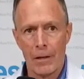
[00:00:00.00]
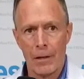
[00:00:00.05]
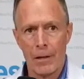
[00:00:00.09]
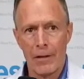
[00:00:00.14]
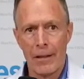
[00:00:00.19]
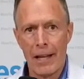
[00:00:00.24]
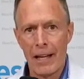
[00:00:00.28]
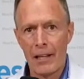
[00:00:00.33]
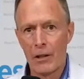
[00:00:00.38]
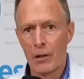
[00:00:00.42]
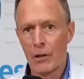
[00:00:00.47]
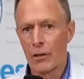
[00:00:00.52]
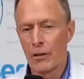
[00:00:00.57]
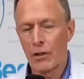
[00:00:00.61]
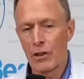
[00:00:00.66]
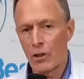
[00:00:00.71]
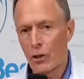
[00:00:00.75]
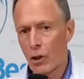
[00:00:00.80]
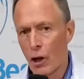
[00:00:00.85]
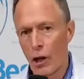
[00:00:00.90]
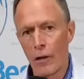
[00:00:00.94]
that you're
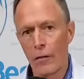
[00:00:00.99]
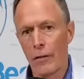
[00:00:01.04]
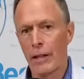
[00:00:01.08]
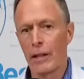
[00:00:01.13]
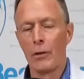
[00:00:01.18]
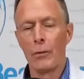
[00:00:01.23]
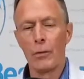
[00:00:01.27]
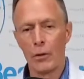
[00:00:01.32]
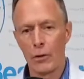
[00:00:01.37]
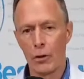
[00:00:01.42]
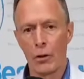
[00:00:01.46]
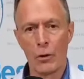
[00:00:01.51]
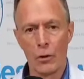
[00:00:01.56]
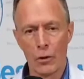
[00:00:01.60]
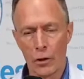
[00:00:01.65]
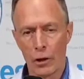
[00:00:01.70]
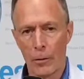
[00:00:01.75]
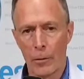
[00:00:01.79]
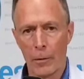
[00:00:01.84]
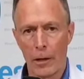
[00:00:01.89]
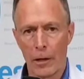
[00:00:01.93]
starving, you want to chew your
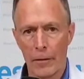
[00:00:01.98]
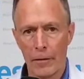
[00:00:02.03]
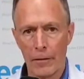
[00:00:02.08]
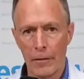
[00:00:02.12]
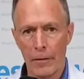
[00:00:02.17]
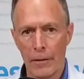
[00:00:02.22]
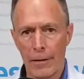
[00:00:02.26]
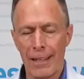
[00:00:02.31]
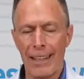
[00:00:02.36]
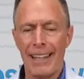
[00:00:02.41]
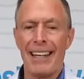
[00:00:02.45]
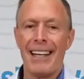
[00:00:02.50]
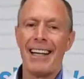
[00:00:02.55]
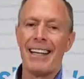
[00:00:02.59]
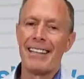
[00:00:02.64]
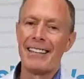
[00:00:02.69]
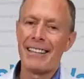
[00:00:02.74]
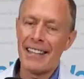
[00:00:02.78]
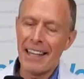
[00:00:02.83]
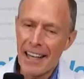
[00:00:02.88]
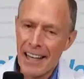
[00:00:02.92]
arm off.
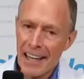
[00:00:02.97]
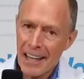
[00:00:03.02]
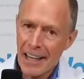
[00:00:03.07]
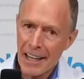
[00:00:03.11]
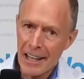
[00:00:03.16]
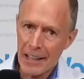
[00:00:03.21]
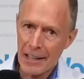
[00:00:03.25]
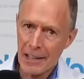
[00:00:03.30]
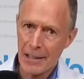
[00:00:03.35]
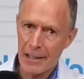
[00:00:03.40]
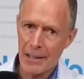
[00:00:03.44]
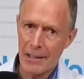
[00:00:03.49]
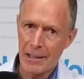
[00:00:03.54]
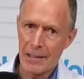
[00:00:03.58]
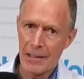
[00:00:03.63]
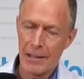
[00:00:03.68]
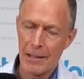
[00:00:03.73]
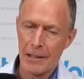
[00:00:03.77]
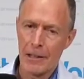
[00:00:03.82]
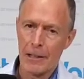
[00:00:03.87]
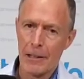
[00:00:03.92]
10
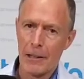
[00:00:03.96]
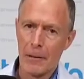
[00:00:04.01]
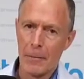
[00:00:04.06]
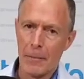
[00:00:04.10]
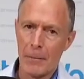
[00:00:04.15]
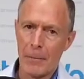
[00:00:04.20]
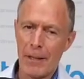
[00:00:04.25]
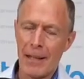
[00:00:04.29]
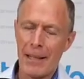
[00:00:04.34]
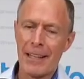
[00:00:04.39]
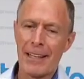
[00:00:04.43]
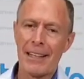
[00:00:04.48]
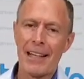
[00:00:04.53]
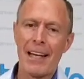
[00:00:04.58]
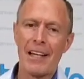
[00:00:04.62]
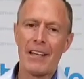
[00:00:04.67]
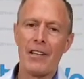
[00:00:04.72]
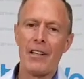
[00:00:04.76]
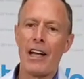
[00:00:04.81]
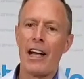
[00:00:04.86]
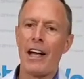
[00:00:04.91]
being
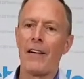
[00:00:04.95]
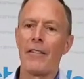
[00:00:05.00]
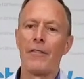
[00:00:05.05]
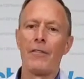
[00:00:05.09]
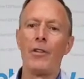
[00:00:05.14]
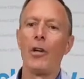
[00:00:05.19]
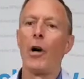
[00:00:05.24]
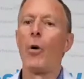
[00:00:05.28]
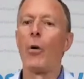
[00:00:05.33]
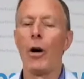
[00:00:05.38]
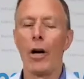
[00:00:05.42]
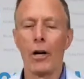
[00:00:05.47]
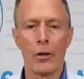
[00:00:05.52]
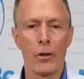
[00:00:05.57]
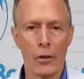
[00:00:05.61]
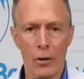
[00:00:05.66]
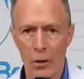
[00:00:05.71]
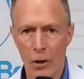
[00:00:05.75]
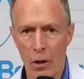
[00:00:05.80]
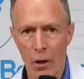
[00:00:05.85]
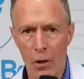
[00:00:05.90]
that you have no
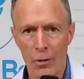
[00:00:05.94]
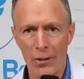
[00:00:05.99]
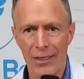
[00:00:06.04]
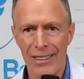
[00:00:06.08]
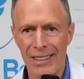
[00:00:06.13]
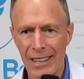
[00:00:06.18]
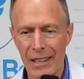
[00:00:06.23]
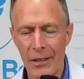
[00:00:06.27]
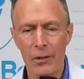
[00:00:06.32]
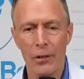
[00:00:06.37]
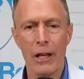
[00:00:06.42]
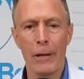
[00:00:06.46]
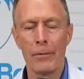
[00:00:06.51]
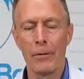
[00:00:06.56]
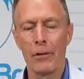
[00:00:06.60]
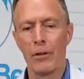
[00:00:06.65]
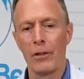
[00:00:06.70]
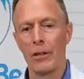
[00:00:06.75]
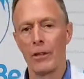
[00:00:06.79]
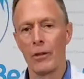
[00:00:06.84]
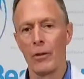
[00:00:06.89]
hunger at all, 0,
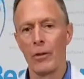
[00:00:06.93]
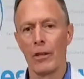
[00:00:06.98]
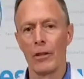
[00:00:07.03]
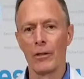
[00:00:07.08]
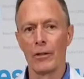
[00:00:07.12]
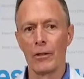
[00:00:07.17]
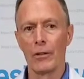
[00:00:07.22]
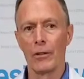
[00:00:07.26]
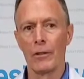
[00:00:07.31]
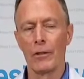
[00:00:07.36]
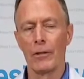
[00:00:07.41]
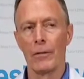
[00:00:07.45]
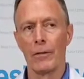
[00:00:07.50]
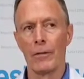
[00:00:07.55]
absolutely no hunger.